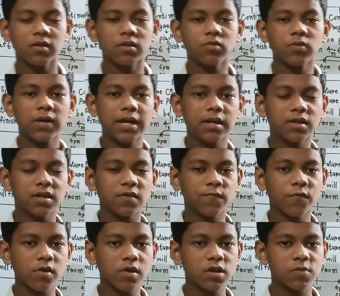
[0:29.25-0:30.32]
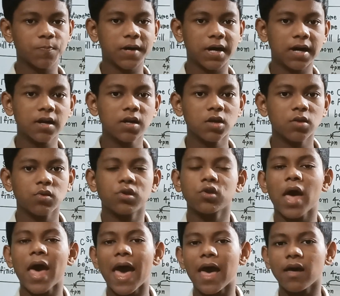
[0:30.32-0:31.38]
So it's the first part. So
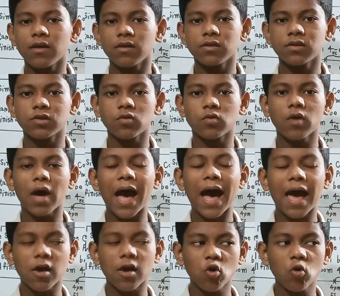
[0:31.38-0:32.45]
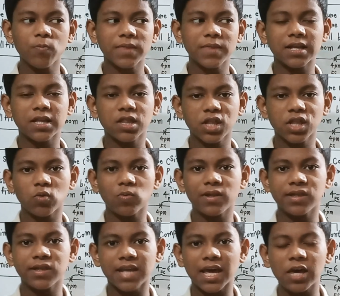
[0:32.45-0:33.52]
I hope that is you will
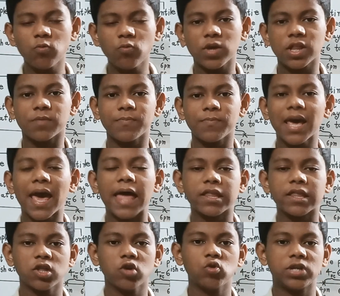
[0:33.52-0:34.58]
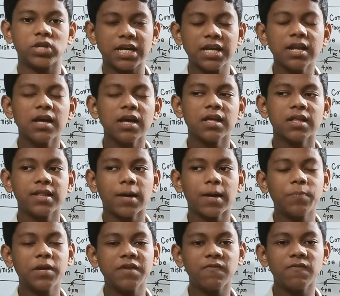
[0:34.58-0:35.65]
stay with me as you did the
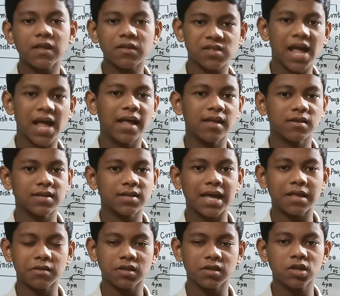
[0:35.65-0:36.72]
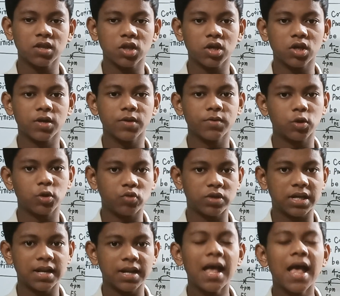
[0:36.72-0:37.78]
previous tenses you
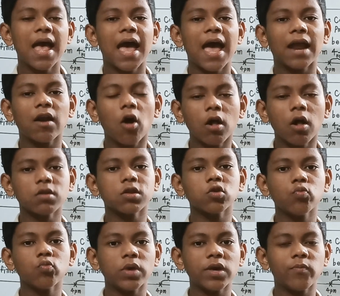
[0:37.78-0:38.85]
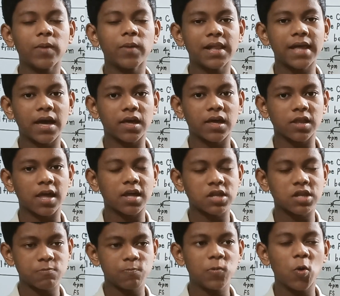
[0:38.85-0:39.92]
did. And also we will
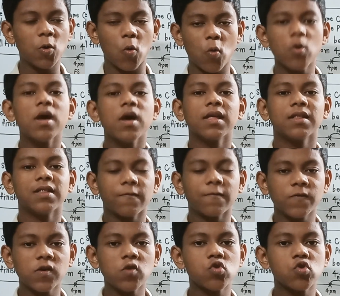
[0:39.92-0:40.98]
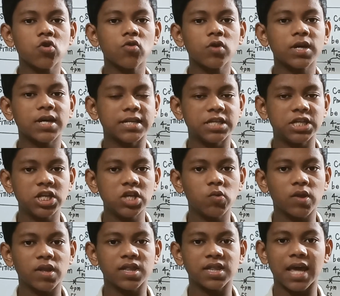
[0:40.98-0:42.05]
explore the future
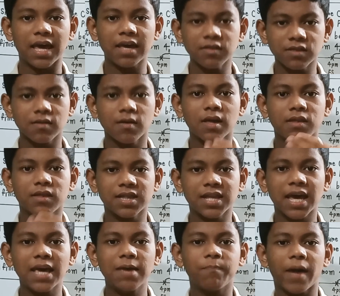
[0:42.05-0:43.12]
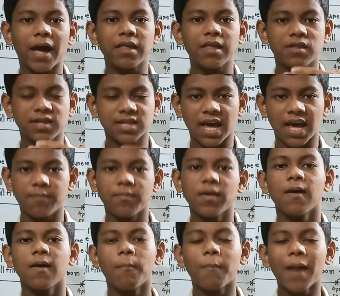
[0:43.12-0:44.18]
continuous tense step by step.
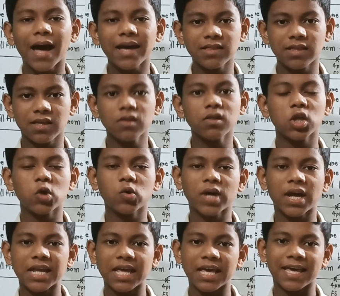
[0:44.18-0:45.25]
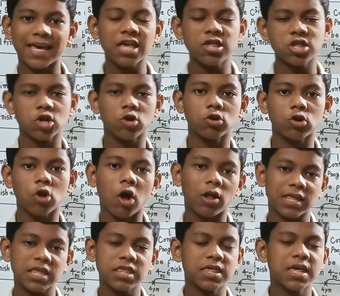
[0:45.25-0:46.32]
By this you can engage your
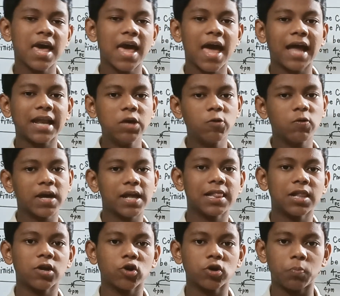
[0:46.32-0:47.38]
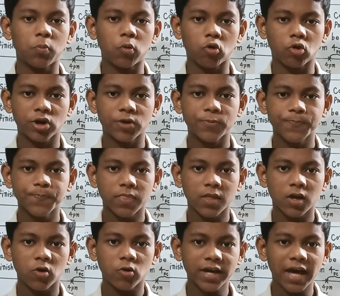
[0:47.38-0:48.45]
knowledge and you can learn more.
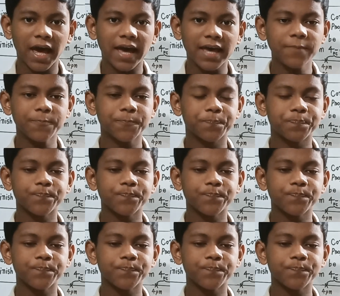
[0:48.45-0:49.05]
Okay?